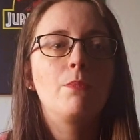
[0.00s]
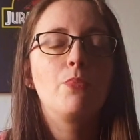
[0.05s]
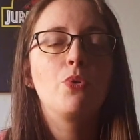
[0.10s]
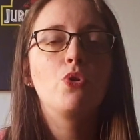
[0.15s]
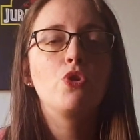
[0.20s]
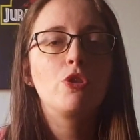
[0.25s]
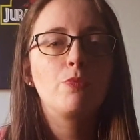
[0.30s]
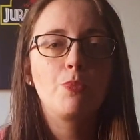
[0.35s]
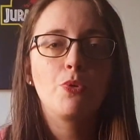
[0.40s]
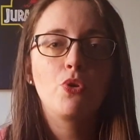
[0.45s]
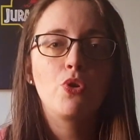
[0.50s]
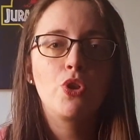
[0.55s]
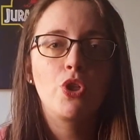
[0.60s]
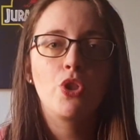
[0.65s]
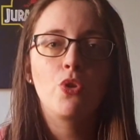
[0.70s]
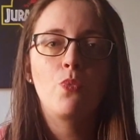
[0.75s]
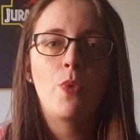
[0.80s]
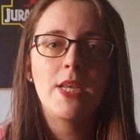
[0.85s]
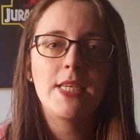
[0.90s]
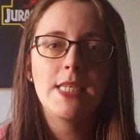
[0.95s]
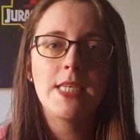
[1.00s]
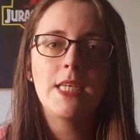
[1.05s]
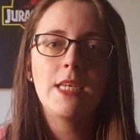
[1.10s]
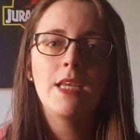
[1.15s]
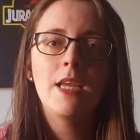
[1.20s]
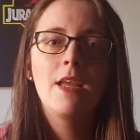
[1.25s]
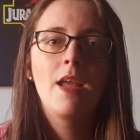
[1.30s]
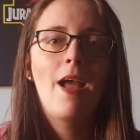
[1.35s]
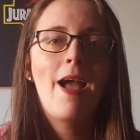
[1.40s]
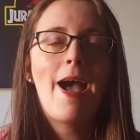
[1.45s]
postponing the wedding,
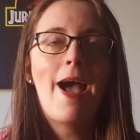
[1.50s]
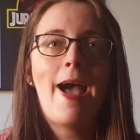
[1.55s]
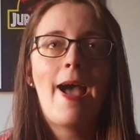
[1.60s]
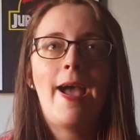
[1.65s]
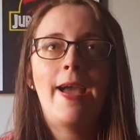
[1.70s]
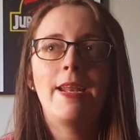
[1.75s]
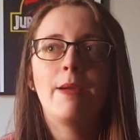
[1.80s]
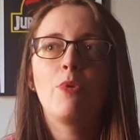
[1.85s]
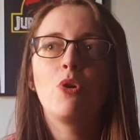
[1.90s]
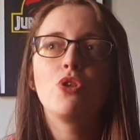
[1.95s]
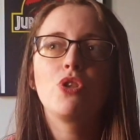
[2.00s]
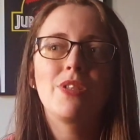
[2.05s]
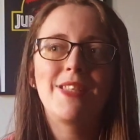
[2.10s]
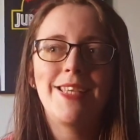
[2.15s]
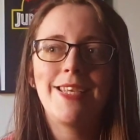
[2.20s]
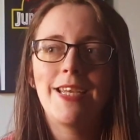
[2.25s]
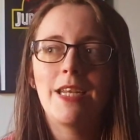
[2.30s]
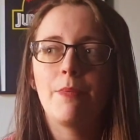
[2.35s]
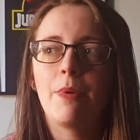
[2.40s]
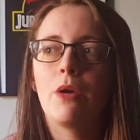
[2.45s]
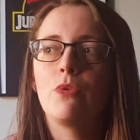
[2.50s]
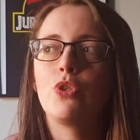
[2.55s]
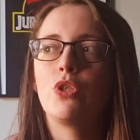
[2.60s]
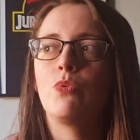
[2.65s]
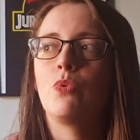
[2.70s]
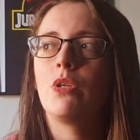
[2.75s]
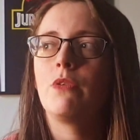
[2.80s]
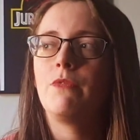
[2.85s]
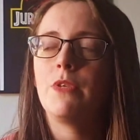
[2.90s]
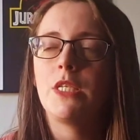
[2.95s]
and I'm also thinking about
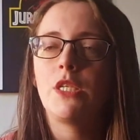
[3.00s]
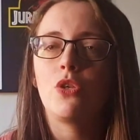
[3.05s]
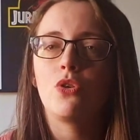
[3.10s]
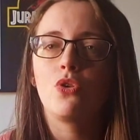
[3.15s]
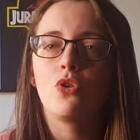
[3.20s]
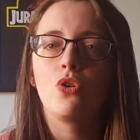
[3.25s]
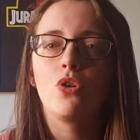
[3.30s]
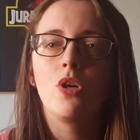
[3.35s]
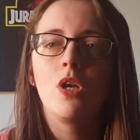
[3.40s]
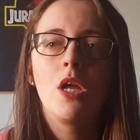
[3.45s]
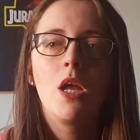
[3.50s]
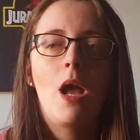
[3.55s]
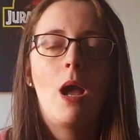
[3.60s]
doing a video